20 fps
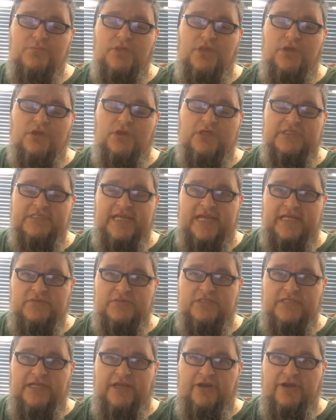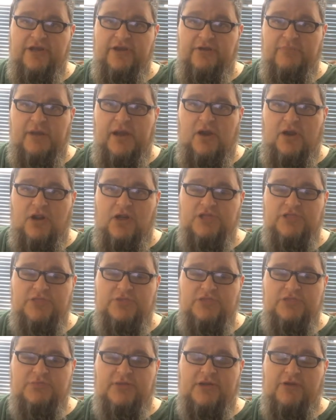you know, because that's near and dear to my heart
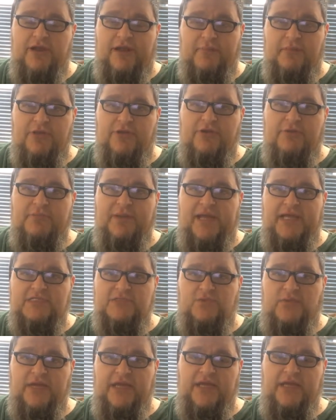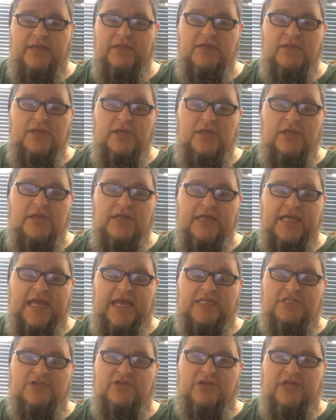too. Because my grandmother passed away
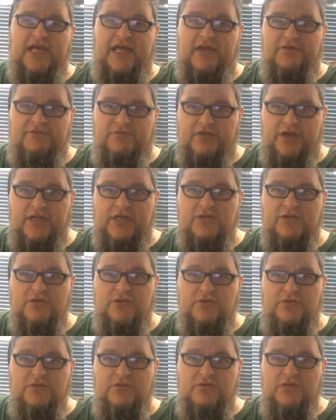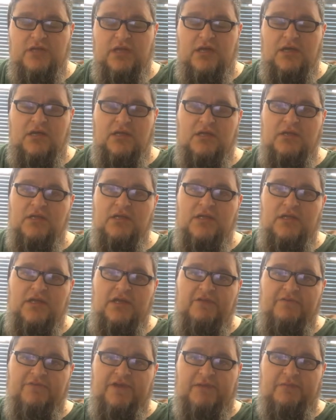cancer, and I had a friend who, uh,
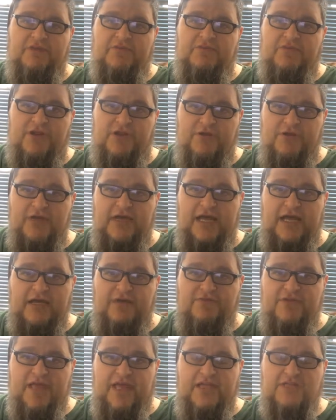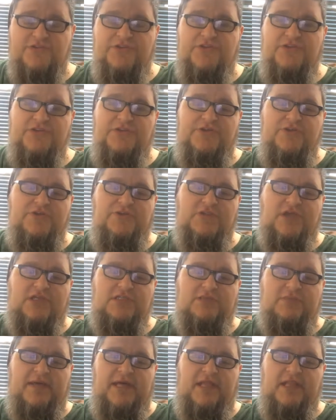family friend who died of cancer too,
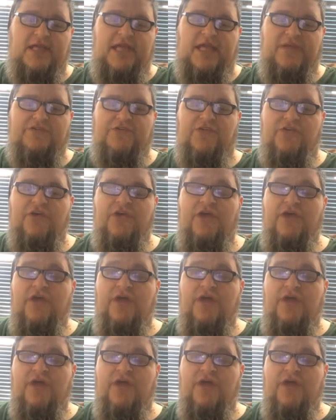lost the battle of cancer.